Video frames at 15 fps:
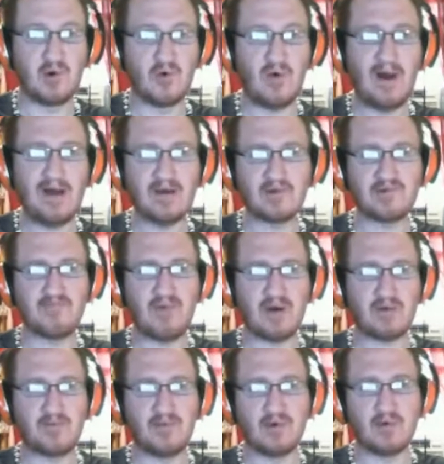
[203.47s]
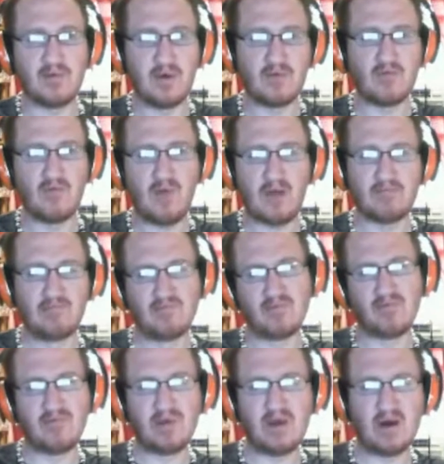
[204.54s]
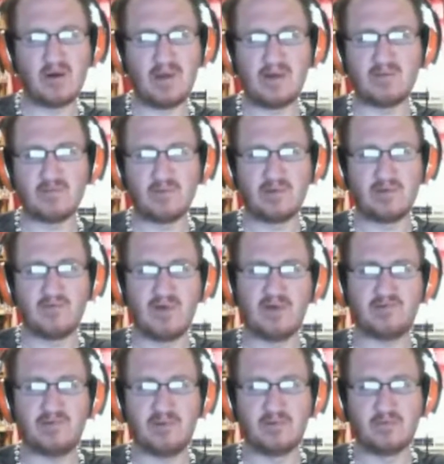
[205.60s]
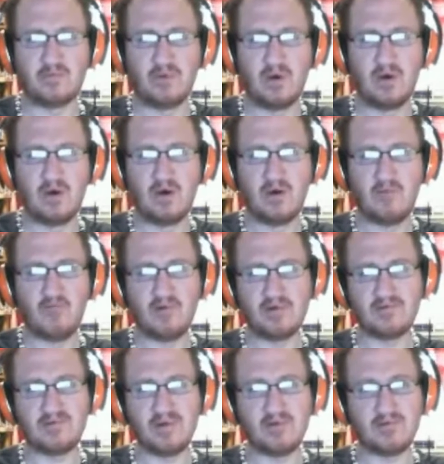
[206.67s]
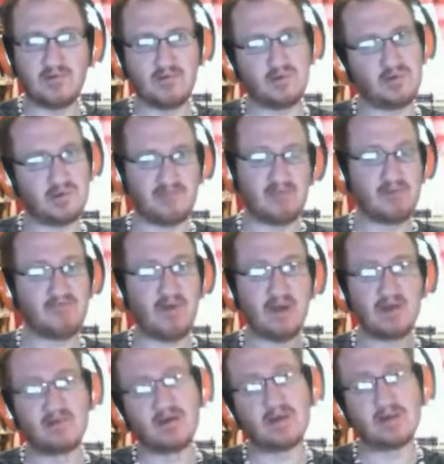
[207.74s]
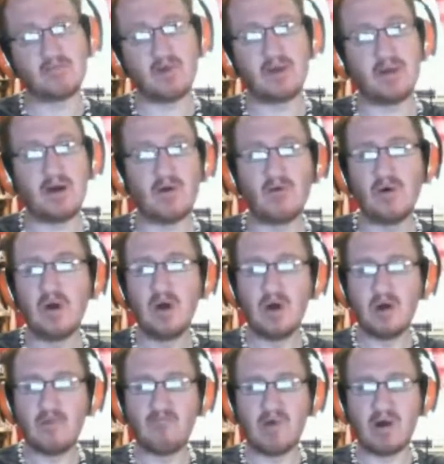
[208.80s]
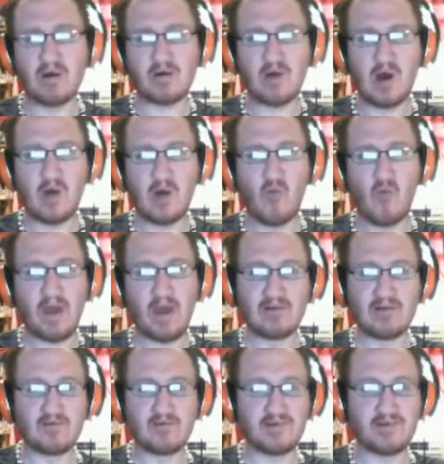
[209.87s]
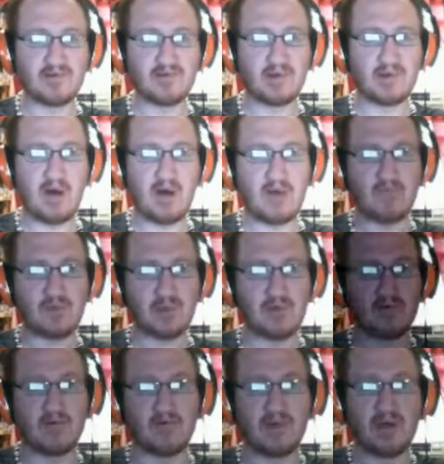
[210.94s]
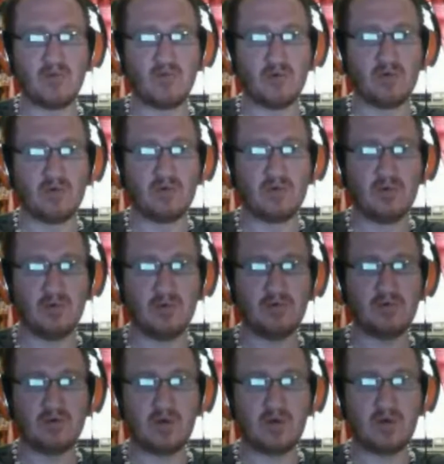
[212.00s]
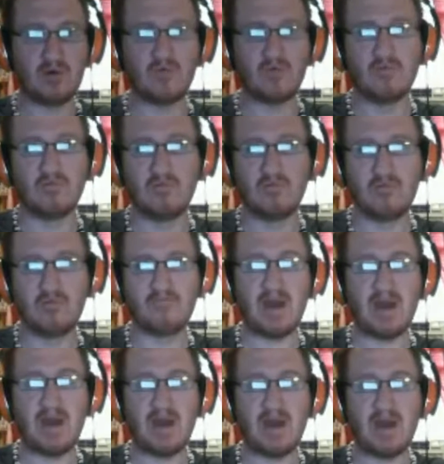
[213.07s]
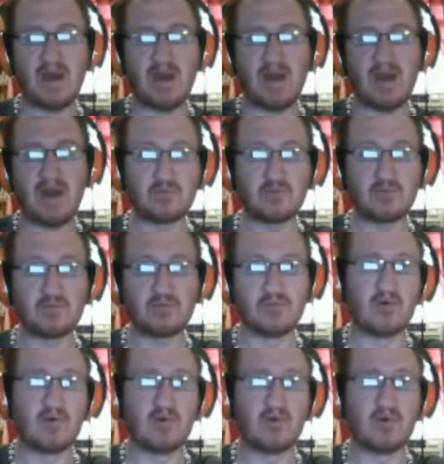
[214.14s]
I expect that they will probably be held out for the rest of preseason. It's just me speculating right now. But come regular season, I'm sure that they will, be out for us.